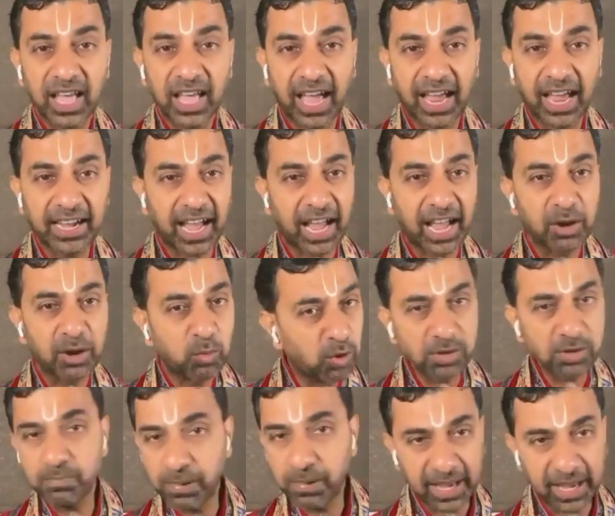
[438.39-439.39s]
And I
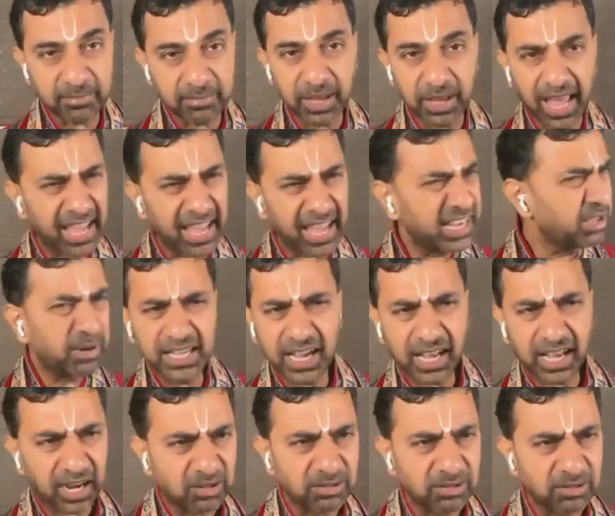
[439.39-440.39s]
won't blame anybody
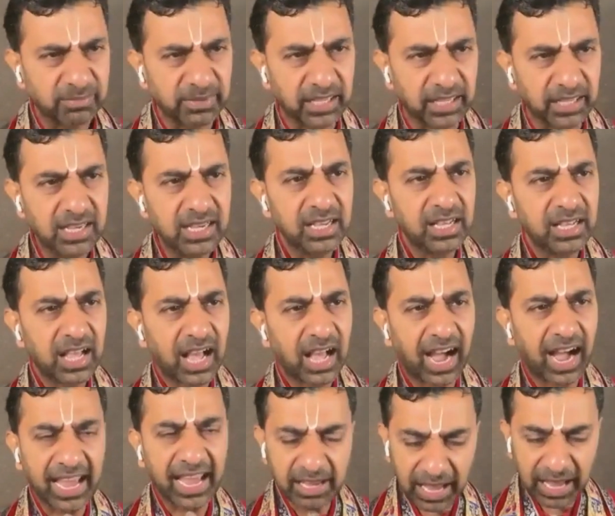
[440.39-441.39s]
around me.
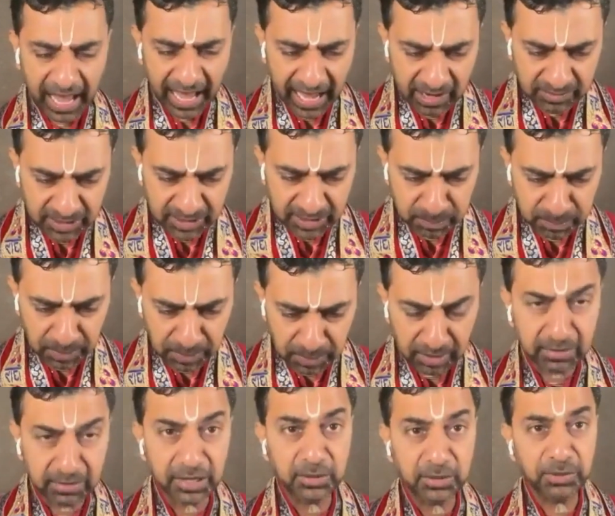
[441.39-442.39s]
I have the
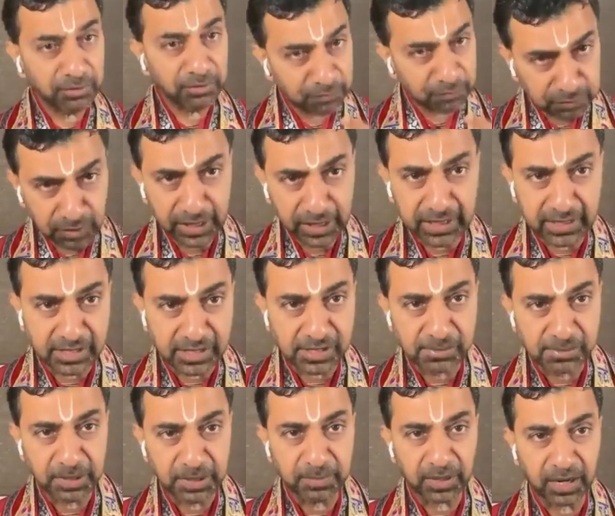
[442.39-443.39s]
power to influence
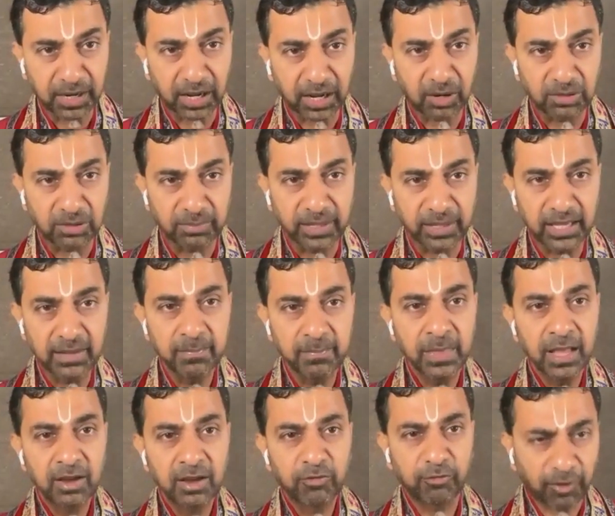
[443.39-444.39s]
people around me,
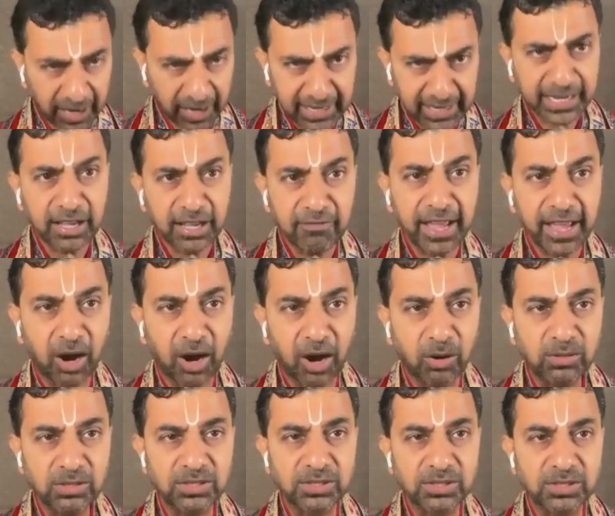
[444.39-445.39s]
find a way
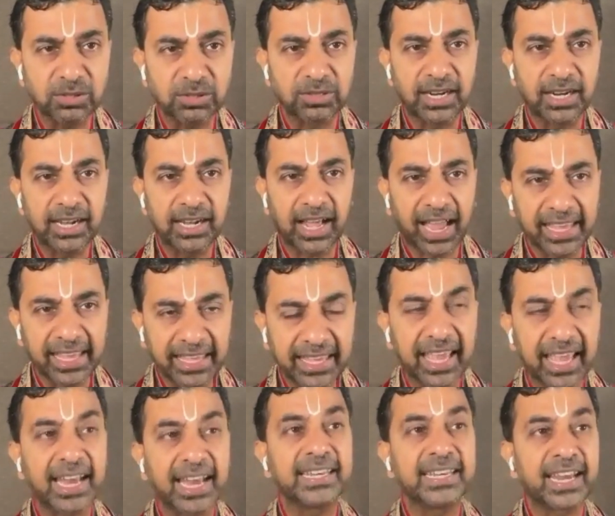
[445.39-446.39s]
out so that I
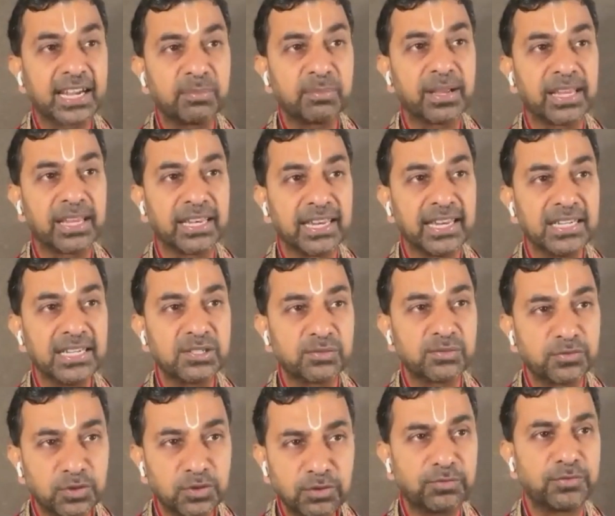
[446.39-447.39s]
can get my needs
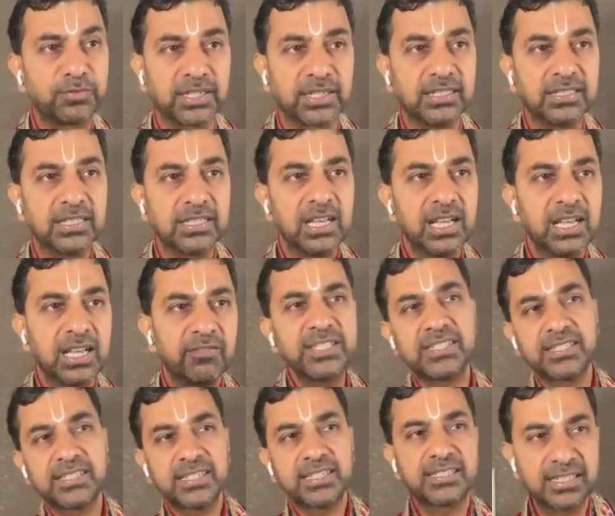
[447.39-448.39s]
fulfilled,
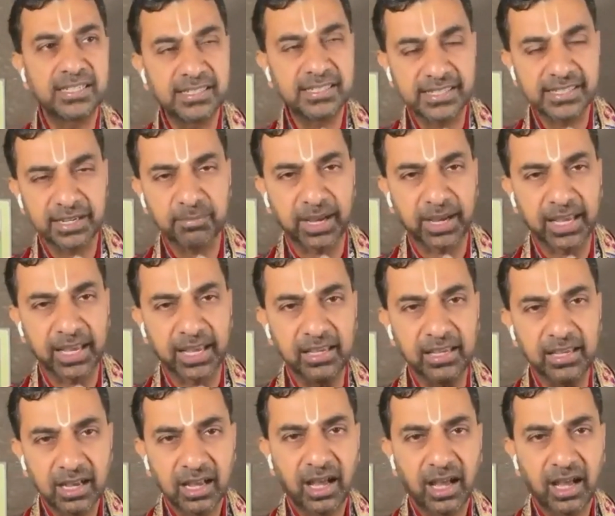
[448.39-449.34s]
which results in my,